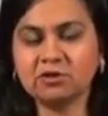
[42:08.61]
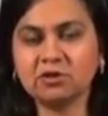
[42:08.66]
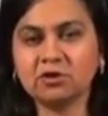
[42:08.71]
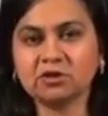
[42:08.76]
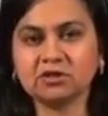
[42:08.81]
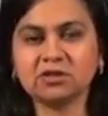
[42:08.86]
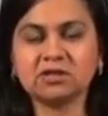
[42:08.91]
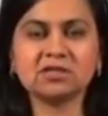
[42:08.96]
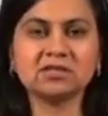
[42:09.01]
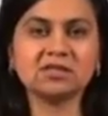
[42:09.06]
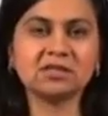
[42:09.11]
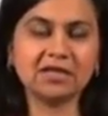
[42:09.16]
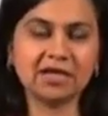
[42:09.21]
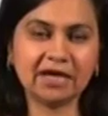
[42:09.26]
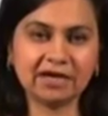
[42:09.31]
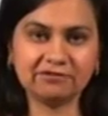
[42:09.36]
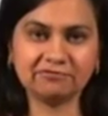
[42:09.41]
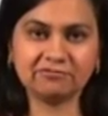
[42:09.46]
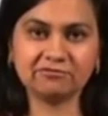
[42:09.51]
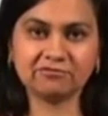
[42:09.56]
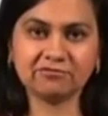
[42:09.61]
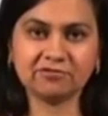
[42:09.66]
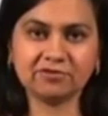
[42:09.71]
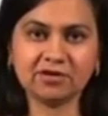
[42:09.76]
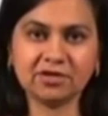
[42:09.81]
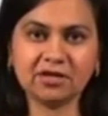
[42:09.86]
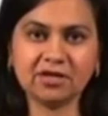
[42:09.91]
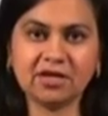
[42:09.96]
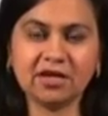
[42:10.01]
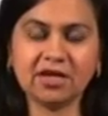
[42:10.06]
the author's life
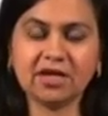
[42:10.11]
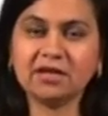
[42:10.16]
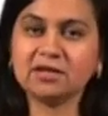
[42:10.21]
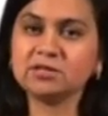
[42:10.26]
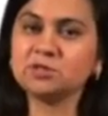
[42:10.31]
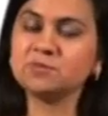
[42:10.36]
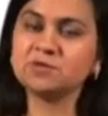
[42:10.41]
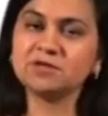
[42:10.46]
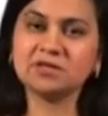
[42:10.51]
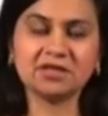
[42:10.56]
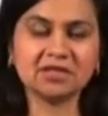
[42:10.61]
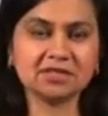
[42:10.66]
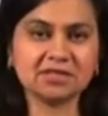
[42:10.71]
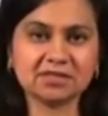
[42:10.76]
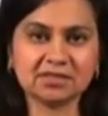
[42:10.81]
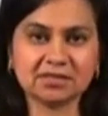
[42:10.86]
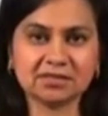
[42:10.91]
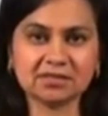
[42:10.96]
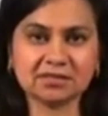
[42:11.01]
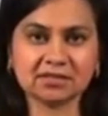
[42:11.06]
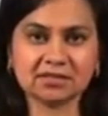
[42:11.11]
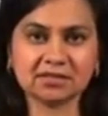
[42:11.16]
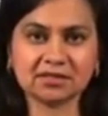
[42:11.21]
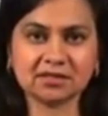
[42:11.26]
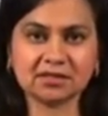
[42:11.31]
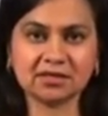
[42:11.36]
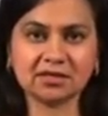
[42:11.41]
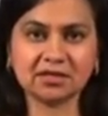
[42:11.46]
and experiences.